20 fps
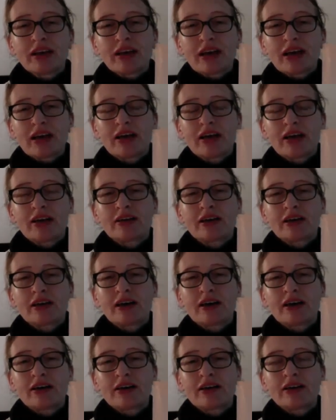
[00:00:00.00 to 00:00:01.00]
And
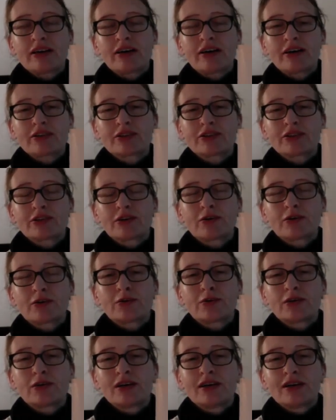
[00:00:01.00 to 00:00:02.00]
it
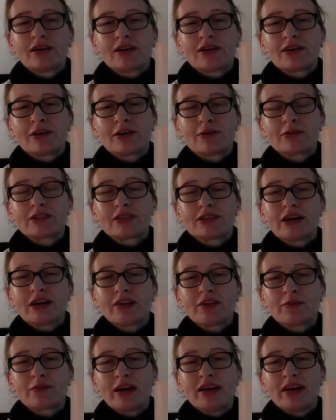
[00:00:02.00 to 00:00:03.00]
also goes the
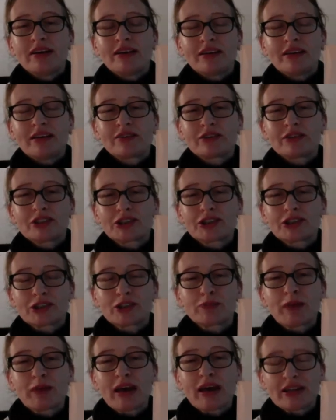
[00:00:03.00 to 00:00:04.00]
other way, English to
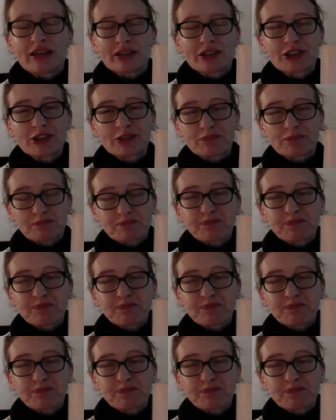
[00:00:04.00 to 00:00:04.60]
Spanish.